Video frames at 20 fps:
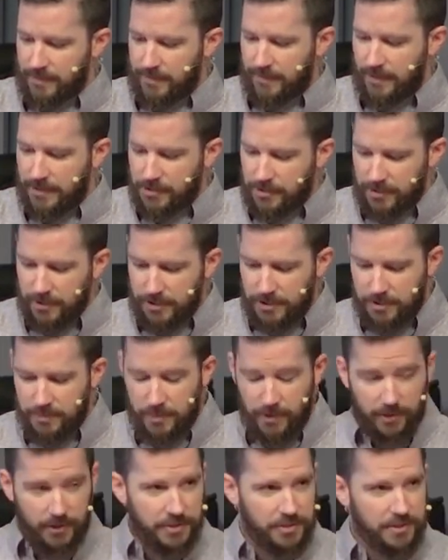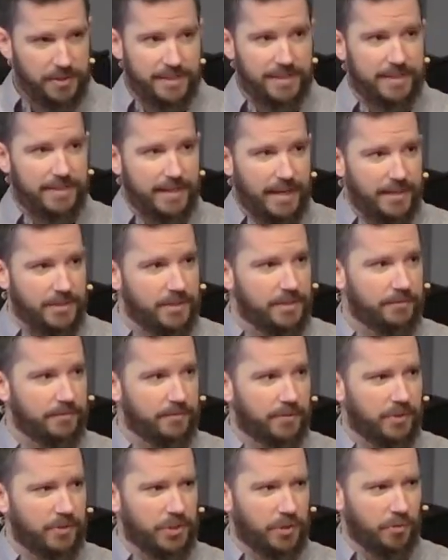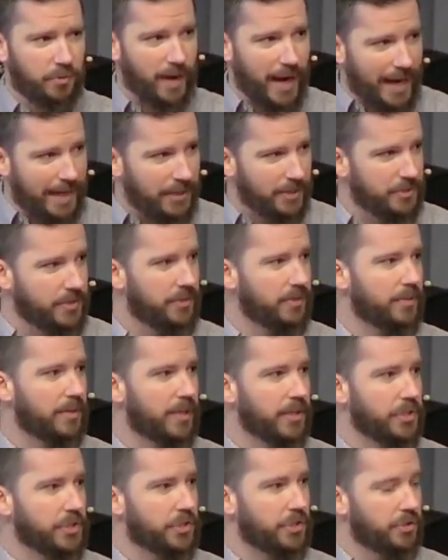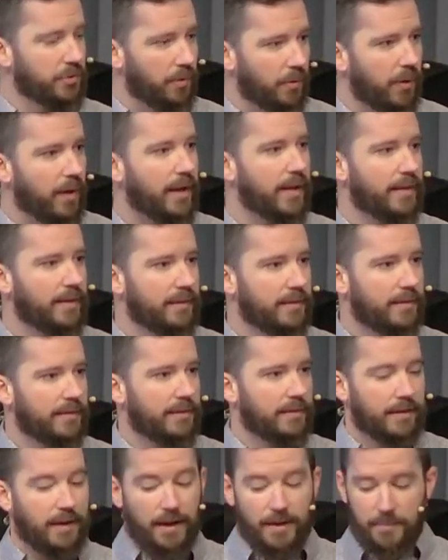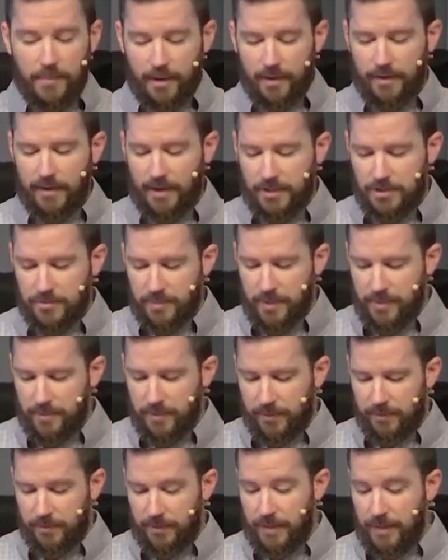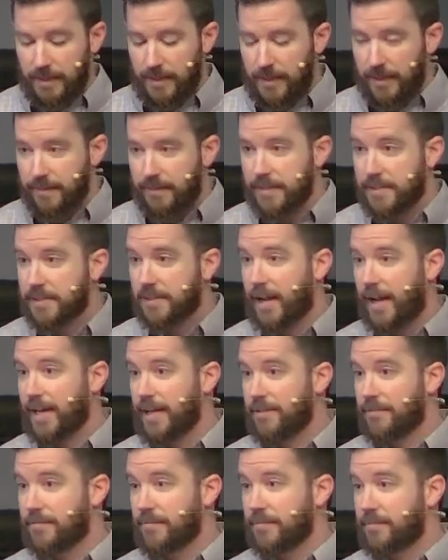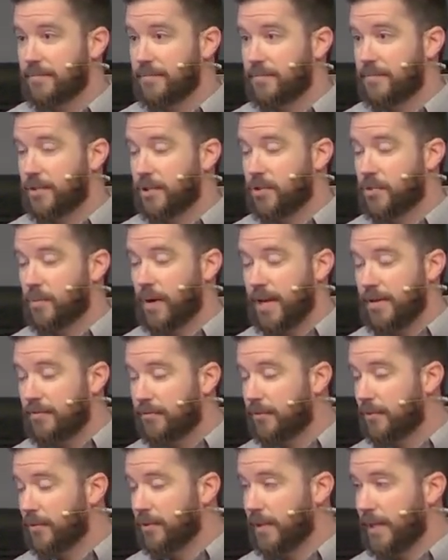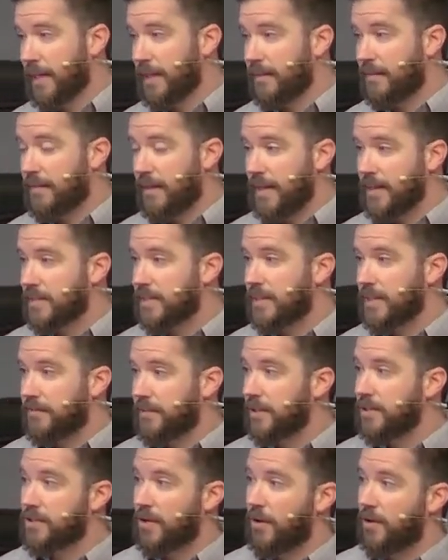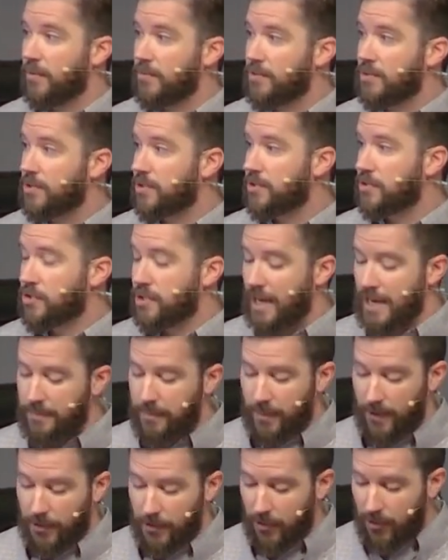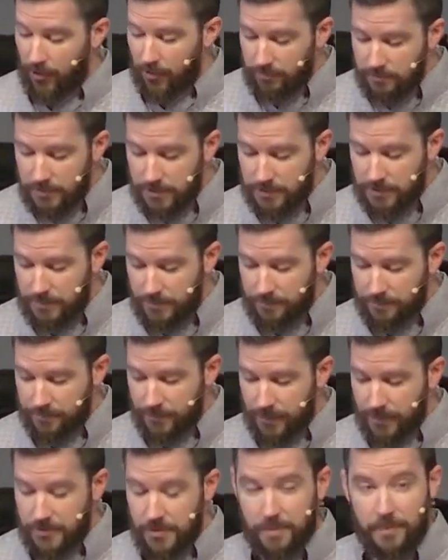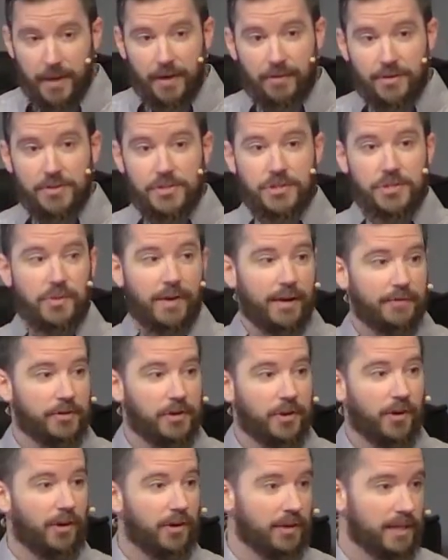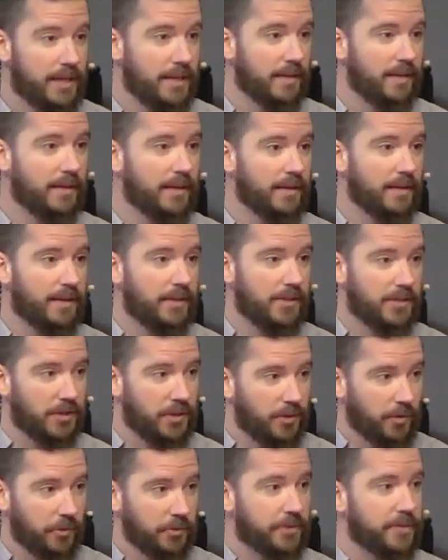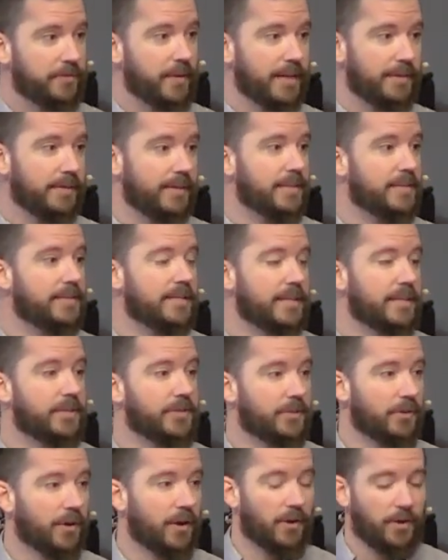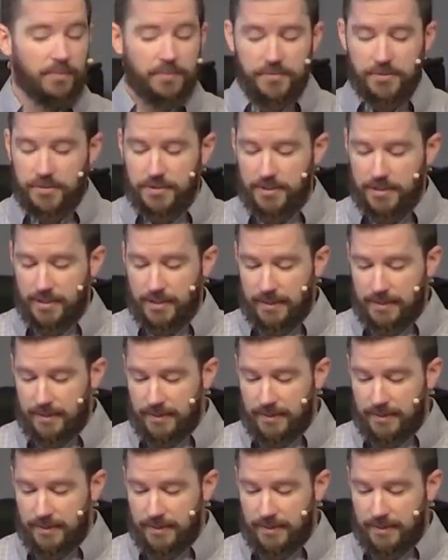They should experience this sense of gratitude and joy among God's people. This kind of grateful and thanksgiving tone should shape our homes. So, parents, you have a calling to cultivate this in your homes.